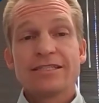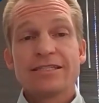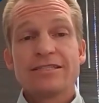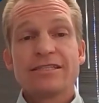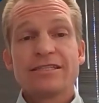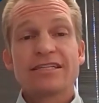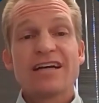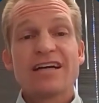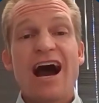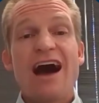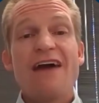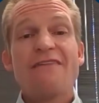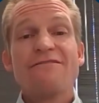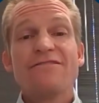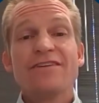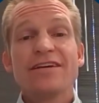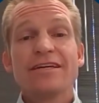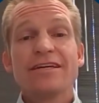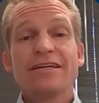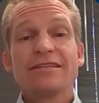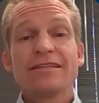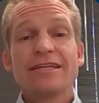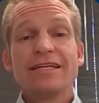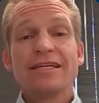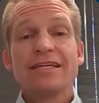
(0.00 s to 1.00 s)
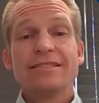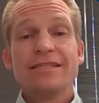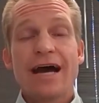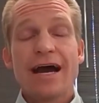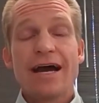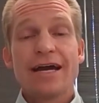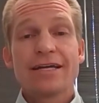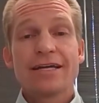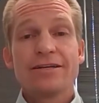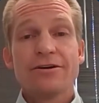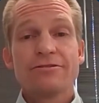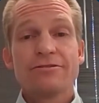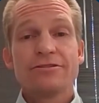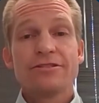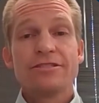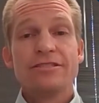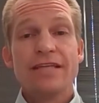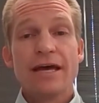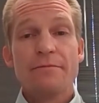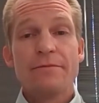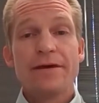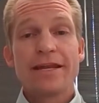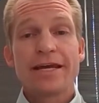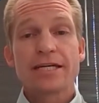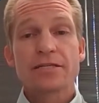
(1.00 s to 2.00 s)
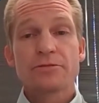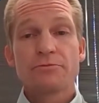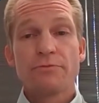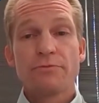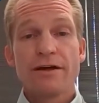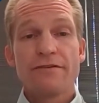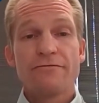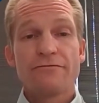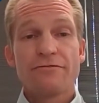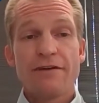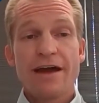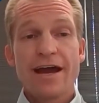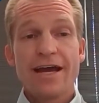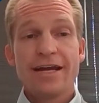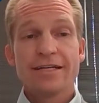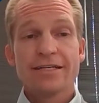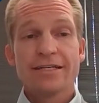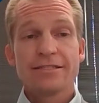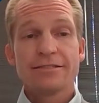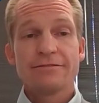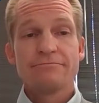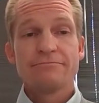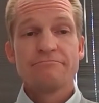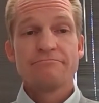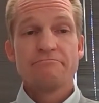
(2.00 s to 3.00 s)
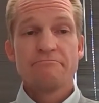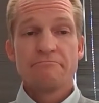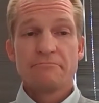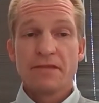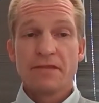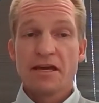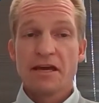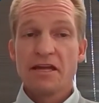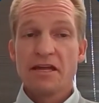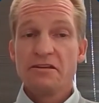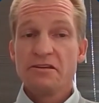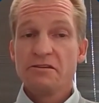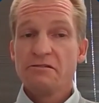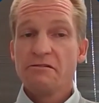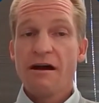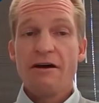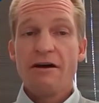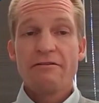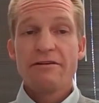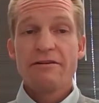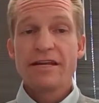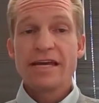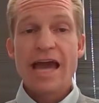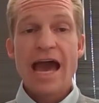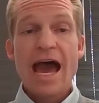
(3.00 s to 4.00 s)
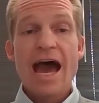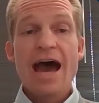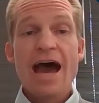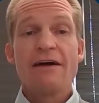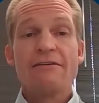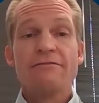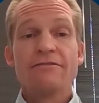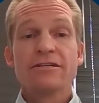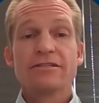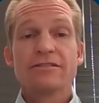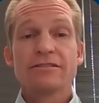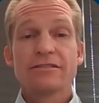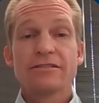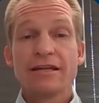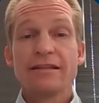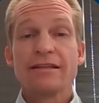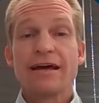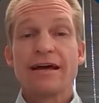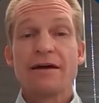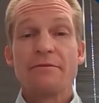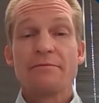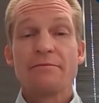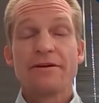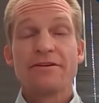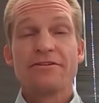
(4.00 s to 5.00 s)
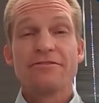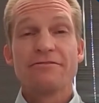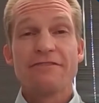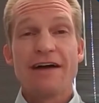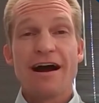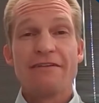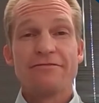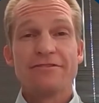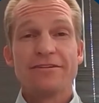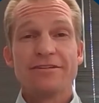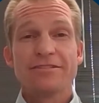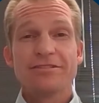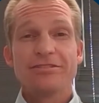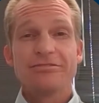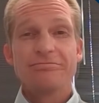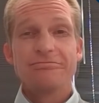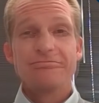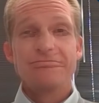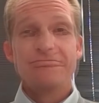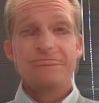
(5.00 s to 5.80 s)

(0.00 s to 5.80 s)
to confidently diagnose Demodex blepharitis, and you already have a slit lamp in your office.